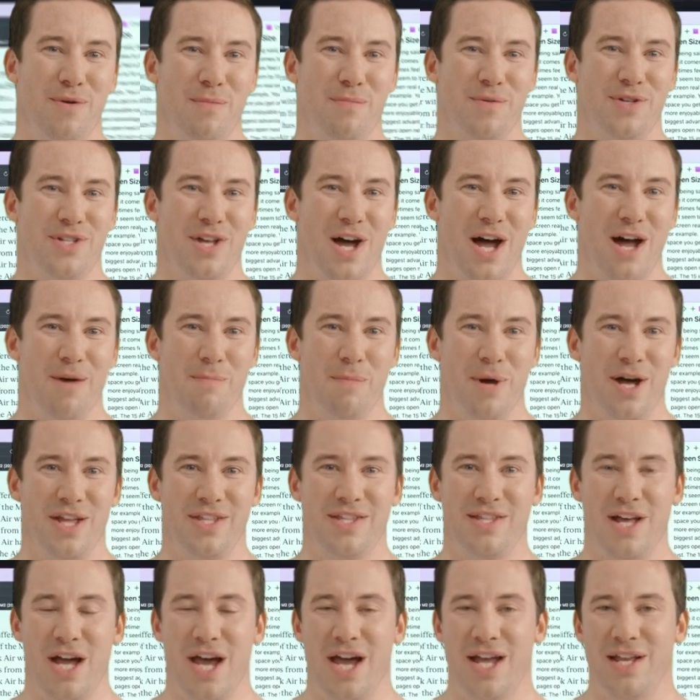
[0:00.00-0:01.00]
them side by
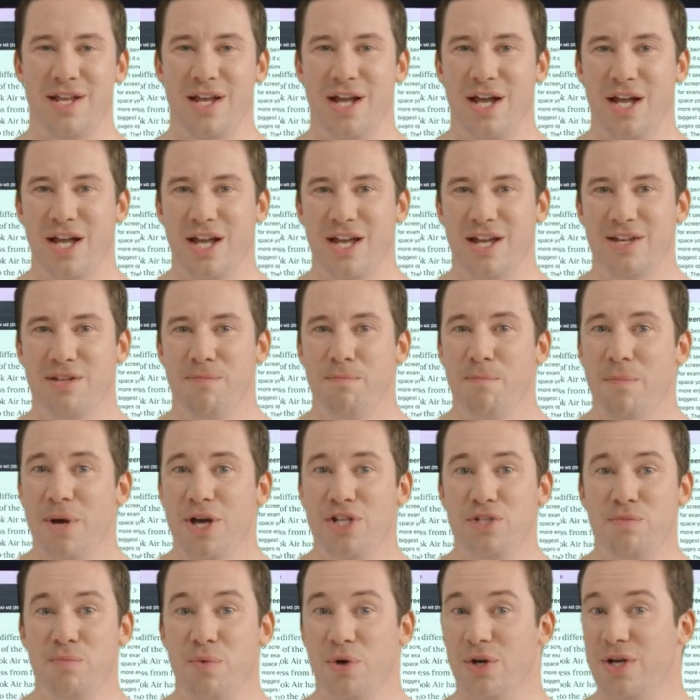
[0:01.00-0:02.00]
side, it's
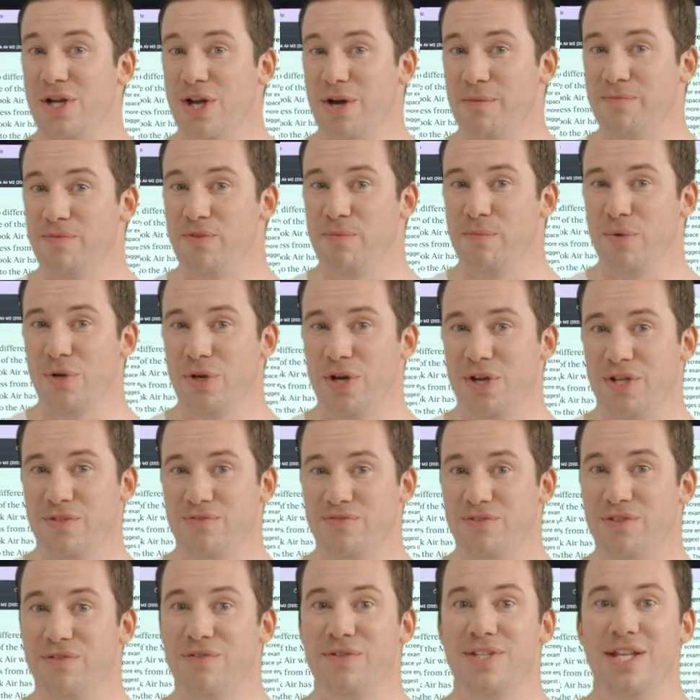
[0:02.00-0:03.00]
much more comfortable on a
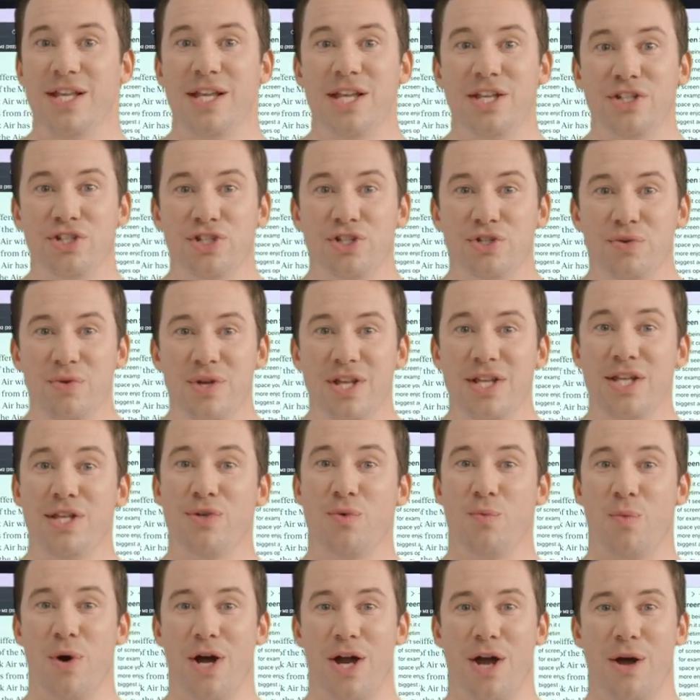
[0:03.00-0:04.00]
15-inch screen
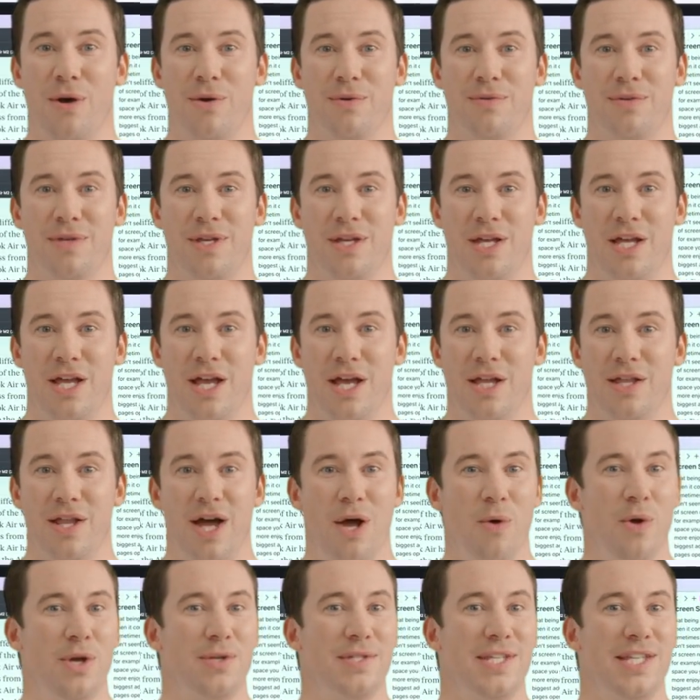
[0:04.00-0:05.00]
as well.
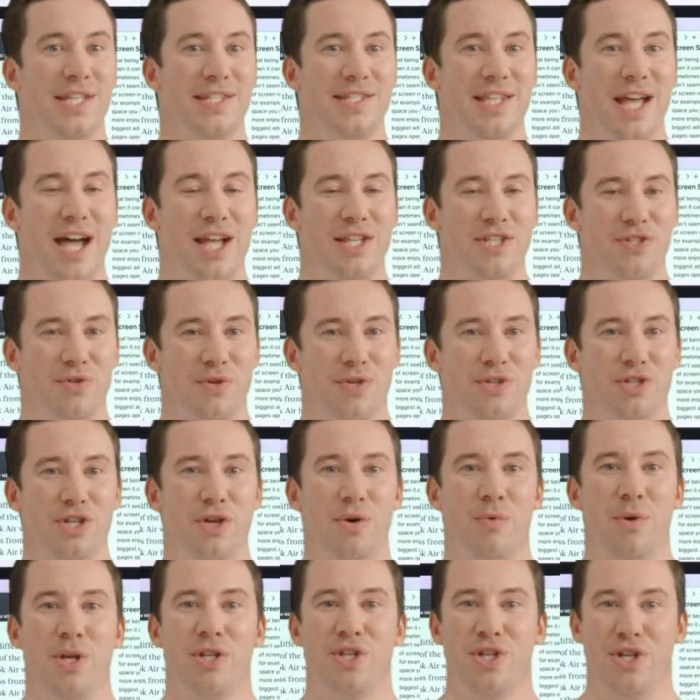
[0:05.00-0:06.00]
Now, are these extra
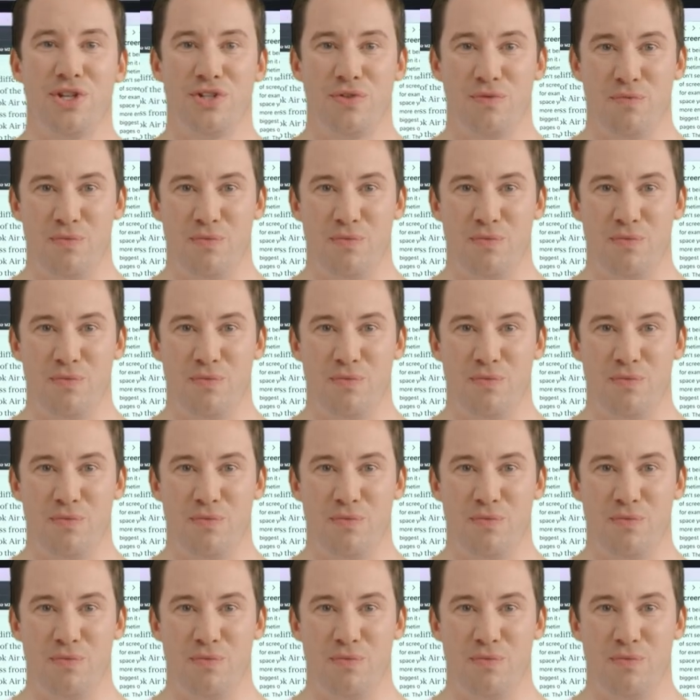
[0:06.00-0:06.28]
2 inches